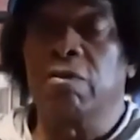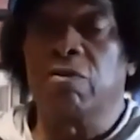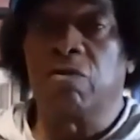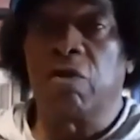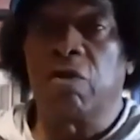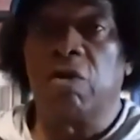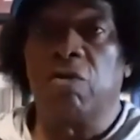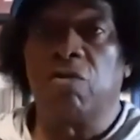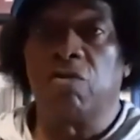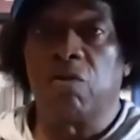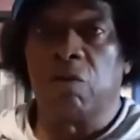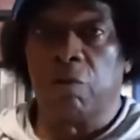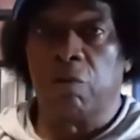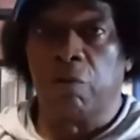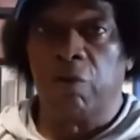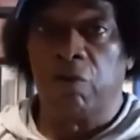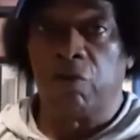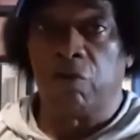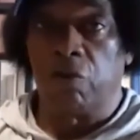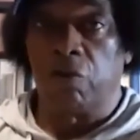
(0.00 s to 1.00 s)
say, some
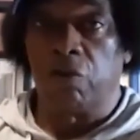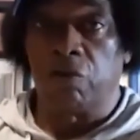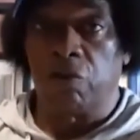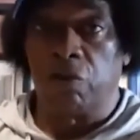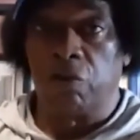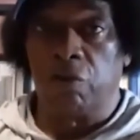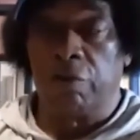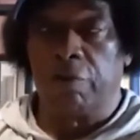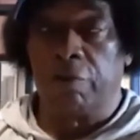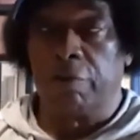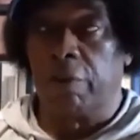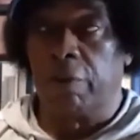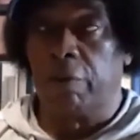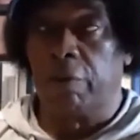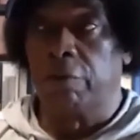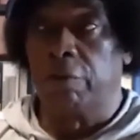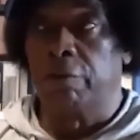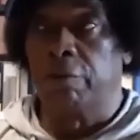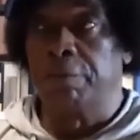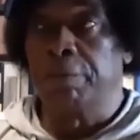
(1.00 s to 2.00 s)
research on your
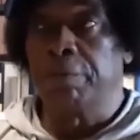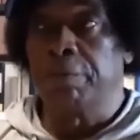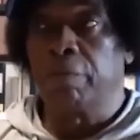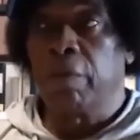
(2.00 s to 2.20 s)
own